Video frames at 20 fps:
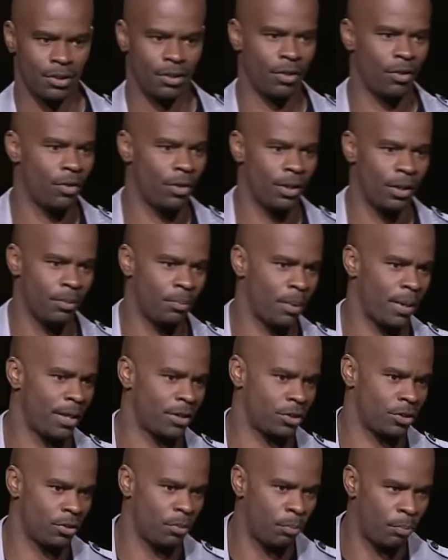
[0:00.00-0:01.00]
an attorney
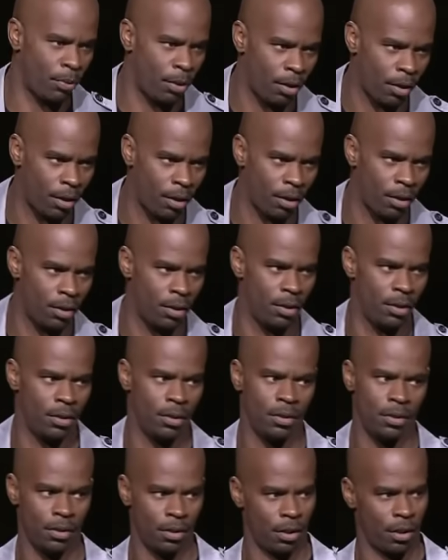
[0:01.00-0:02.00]
passes the bar,
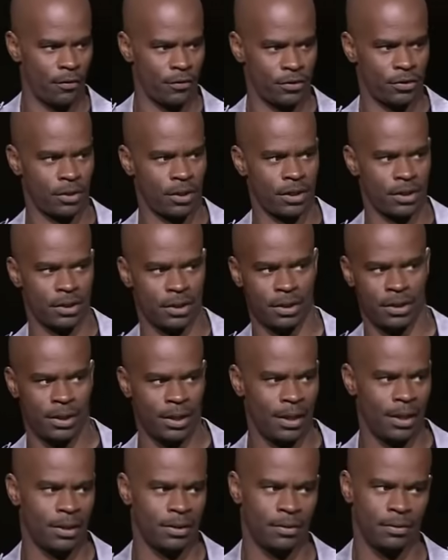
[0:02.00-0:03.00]
officer gets a
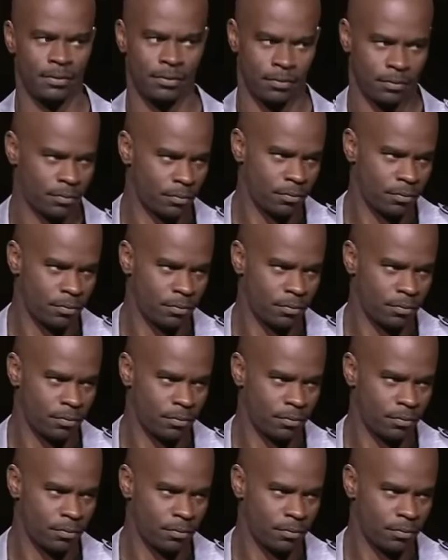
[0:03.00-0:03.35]
gun.